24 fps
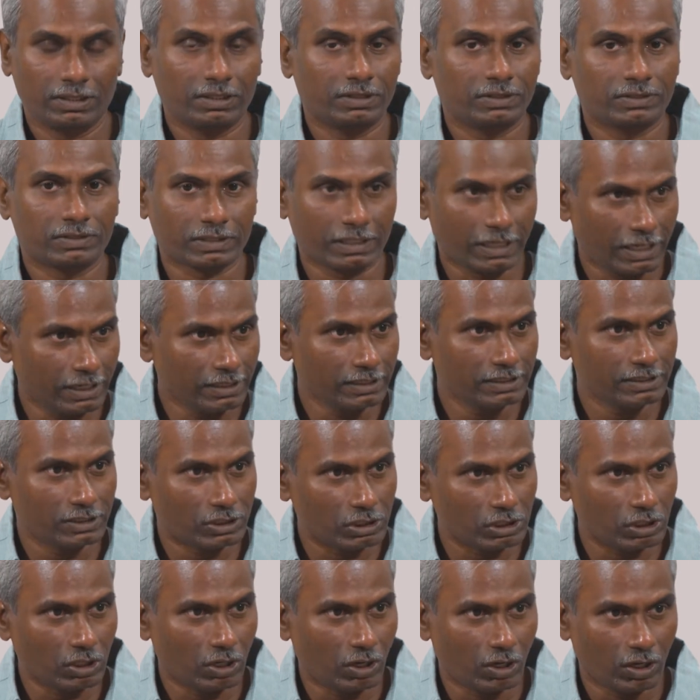skin is
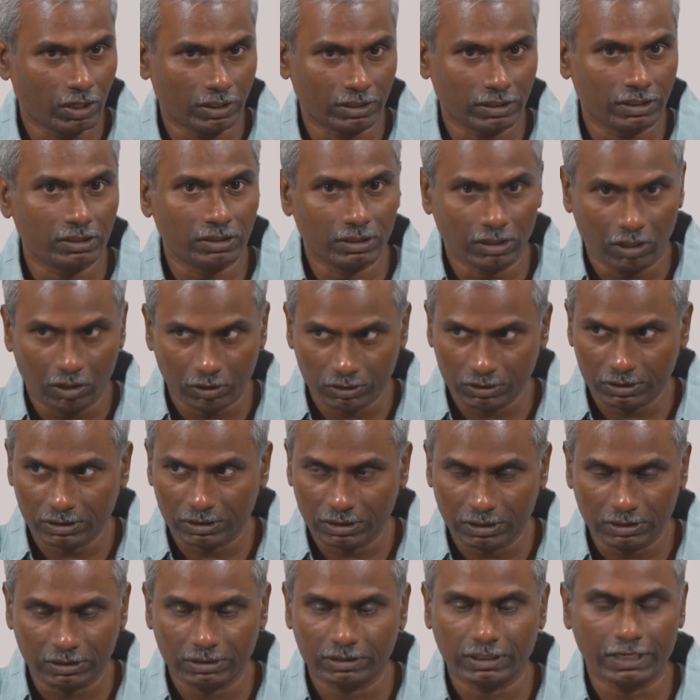the organ, not
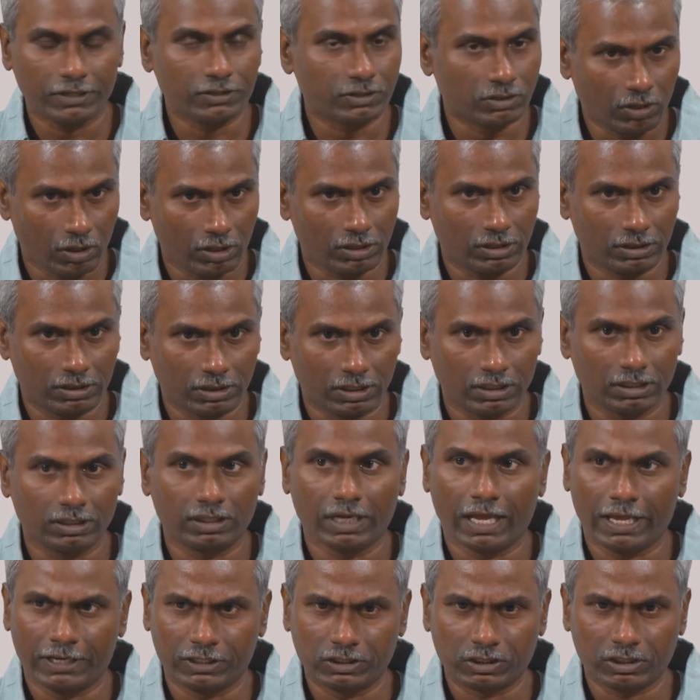that is not
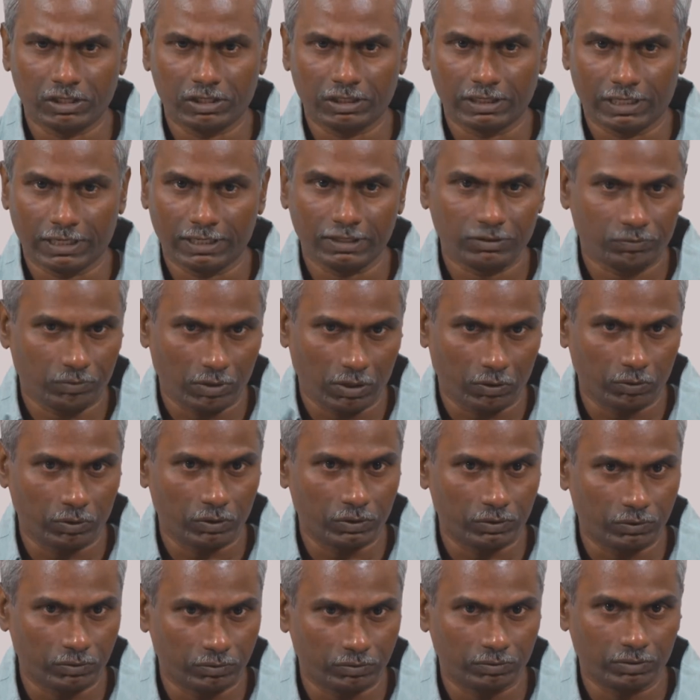actually correct, we are going
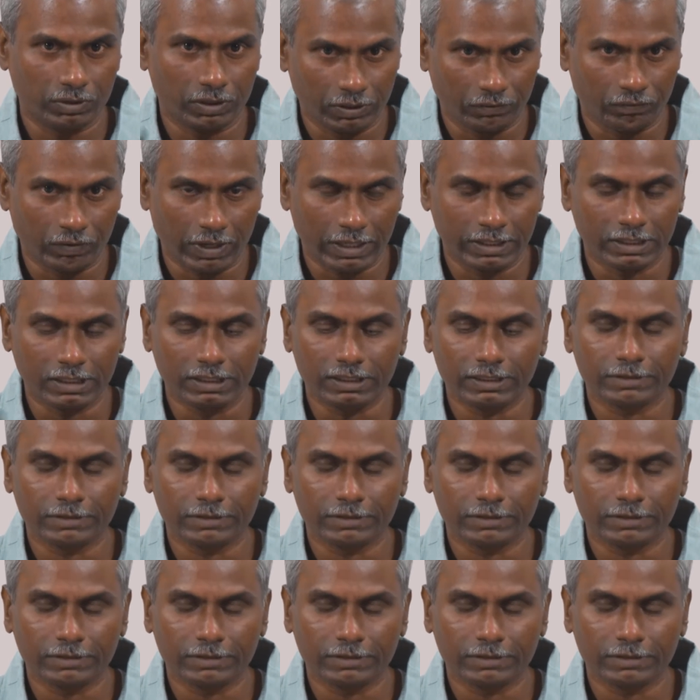to refine it.